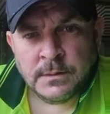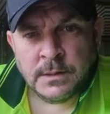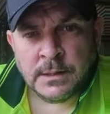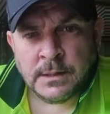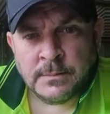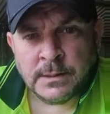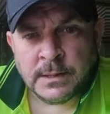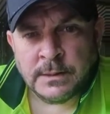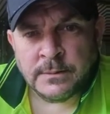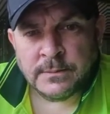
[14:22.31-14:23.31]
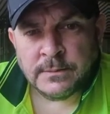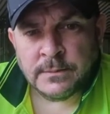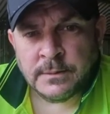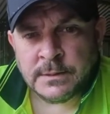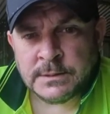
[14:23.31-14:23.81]
Again,
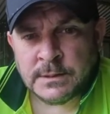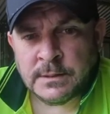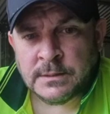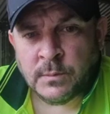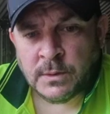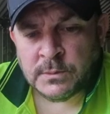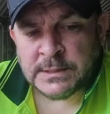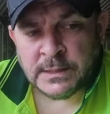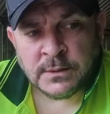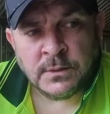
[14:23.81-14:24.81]
this will take